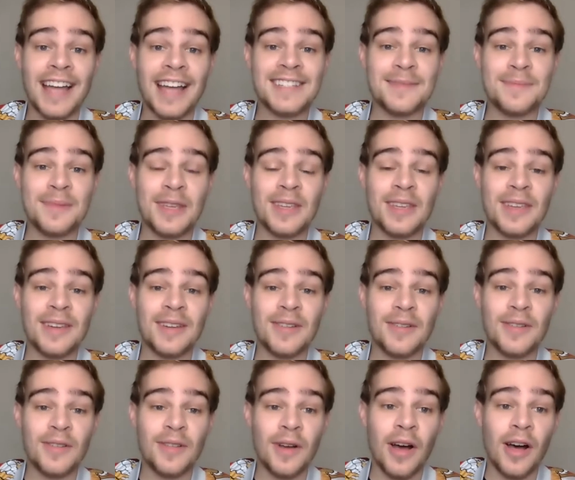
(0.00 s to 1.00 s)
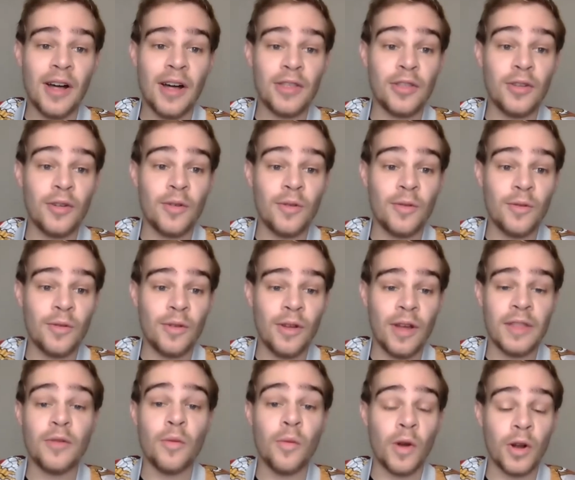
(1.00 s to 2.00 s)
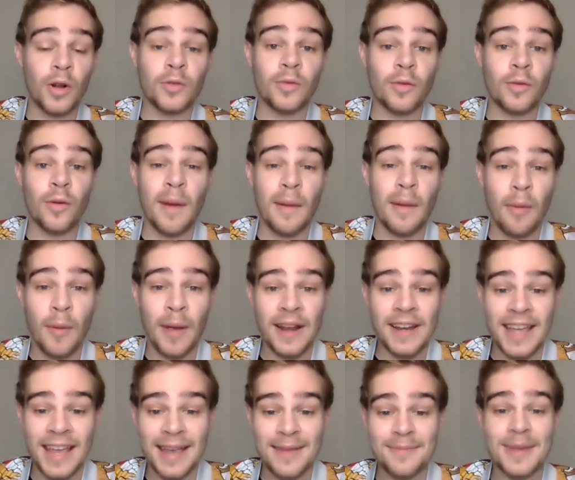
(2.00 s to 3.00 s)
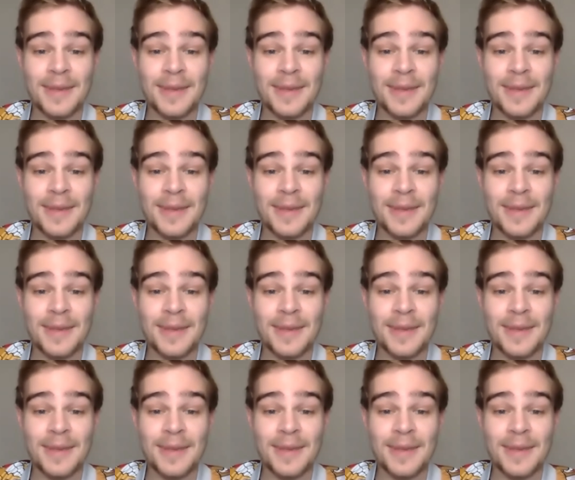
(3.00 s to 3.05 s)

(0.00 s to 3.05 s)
to be the and the world will remember my name,